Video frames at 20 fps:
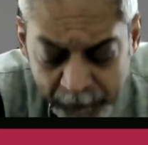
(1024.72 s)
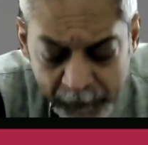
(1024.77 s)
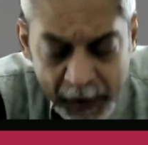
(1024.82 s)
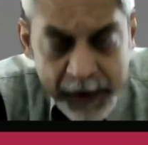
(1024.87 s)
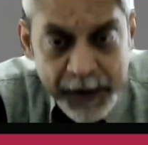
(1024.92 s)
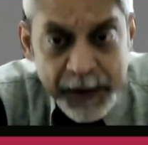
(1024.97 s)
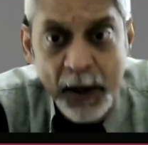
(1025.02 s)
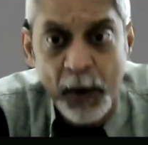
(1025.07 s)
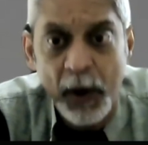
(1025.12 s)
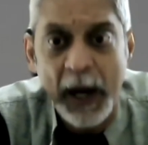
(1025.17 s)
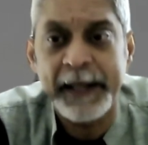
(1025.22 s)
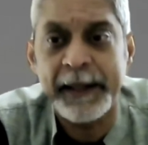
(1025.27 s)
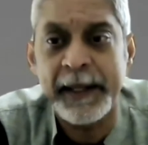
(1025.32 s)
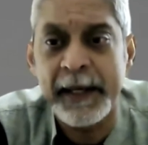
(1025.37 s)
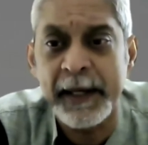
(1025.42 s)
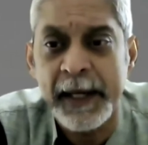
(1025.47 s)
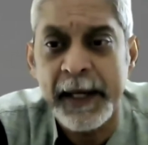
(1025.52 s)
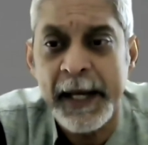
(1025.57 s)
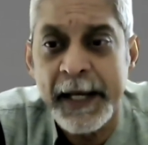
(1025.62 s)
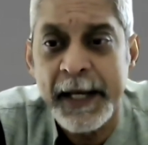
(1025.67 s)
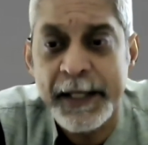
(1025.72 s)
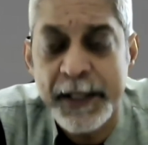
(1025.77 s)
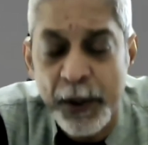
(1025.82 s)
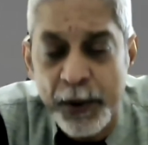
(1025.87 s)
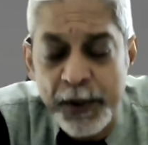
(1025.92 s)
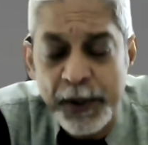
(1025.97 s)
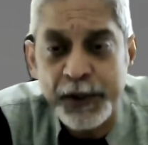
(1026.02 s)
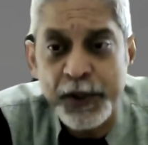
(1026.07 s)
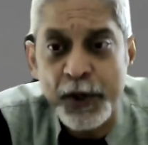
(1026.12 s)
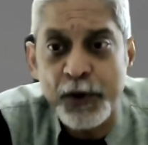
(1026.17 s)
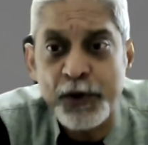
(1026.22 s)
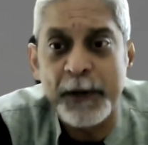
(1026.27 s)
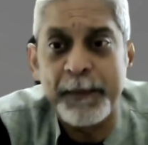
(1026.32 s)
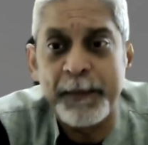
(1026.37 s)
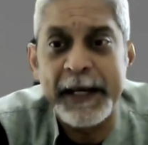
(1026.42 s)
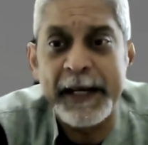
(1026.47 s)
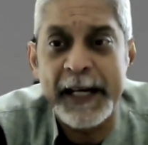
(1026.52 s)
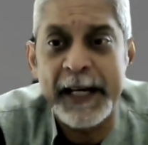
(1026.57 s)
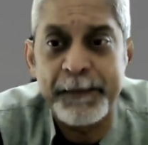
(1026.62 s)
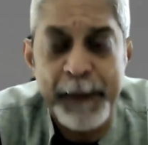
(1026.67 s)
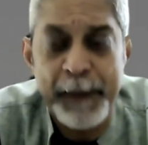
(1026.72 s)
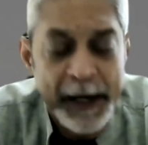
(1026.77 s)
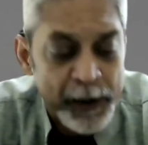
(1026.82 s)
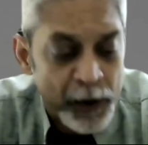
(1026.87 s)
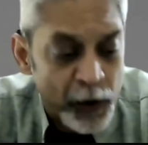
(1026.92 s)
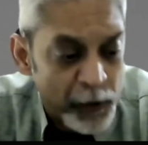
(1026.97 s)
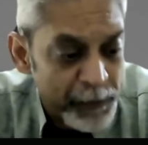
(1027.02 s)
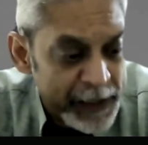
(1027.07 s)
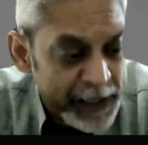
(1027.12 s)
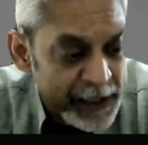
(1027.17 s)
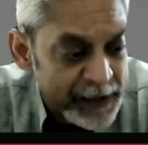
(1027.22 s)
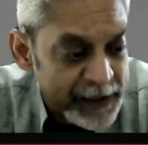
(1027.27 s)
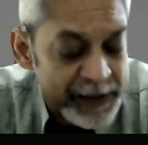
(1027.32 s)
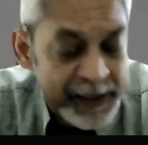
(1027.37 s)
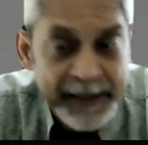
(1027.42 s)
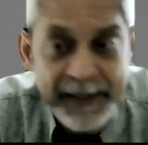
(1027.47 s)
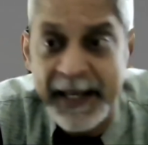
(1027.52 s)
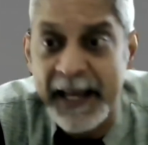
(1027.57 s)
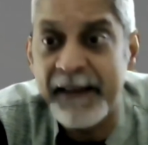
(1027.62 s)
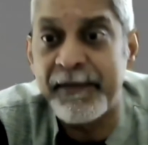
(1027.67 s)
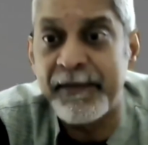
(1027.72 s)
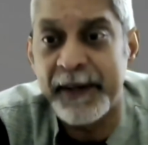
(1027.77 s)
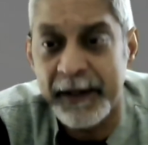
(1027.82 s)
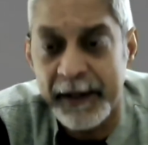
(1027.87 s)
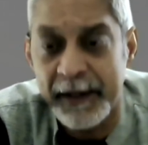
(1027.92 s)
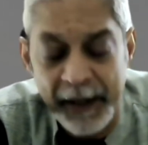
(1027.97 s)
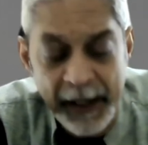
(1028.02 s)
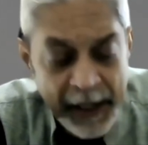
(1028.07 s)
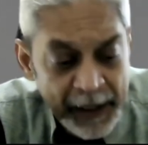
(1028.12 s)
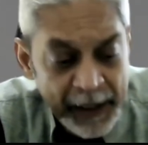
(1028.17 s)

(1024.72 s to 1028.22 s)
So I think social media is by no means the savior.